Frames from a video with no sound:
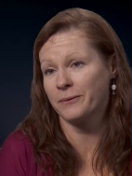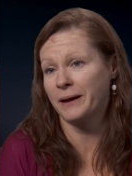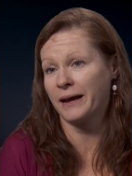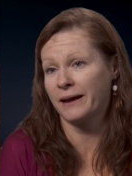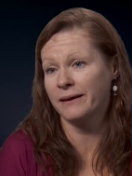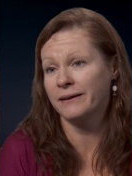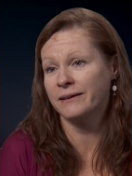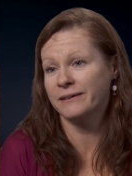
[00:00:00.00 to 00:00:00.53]

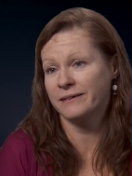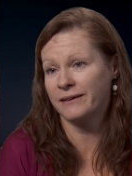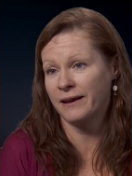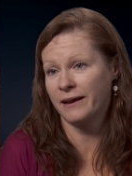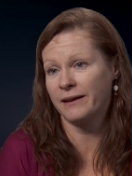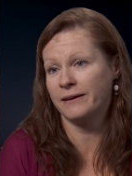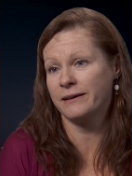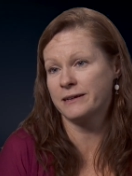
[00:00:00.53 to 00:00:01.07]
way to
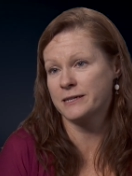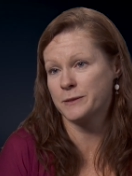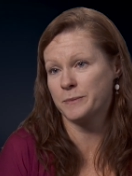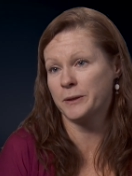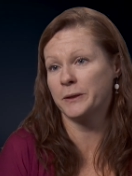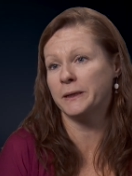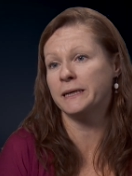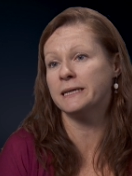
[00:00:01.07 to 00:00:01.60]
gain
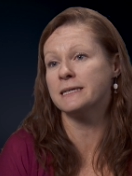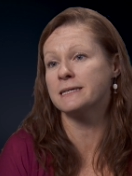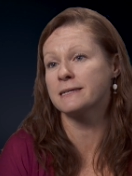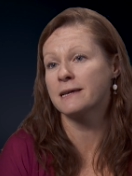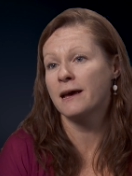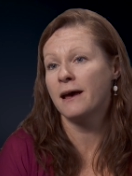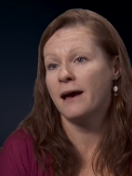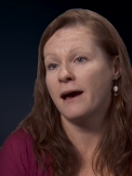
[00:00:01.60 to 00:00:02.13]
experience
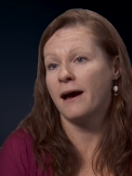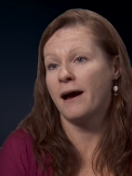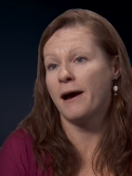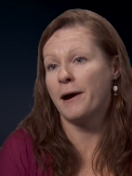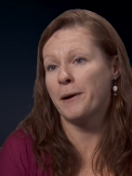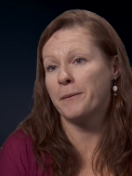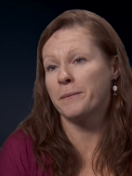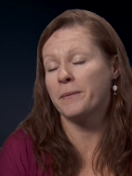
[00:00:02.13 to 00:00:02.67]

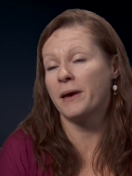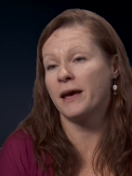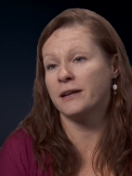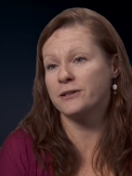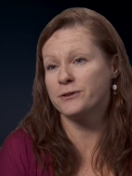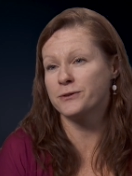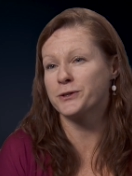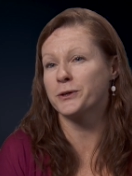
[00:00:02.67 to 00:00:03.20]
um, and
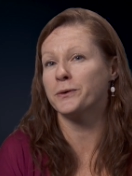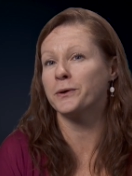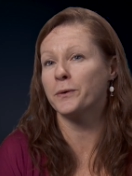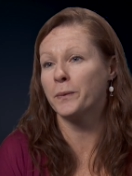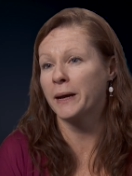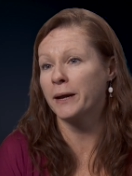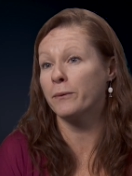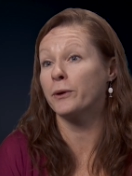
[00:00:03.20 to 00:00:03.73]
do so in a
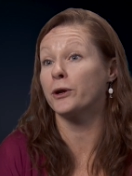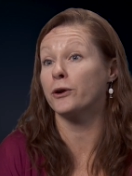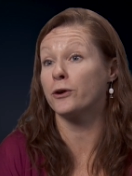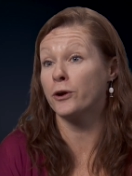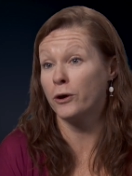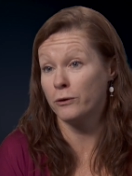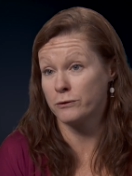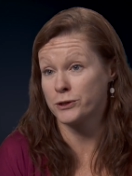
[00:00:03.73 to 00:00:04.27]
way where you're
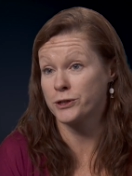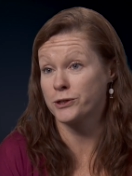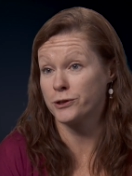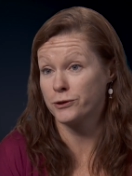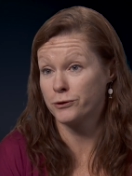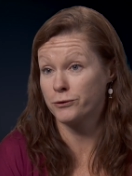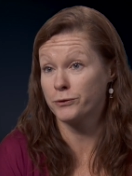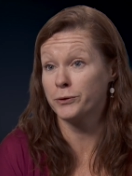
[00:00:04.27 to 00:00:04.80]
coached
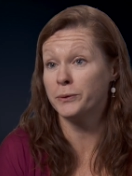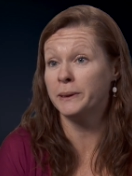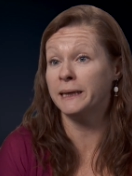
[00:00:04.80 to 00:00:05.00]
through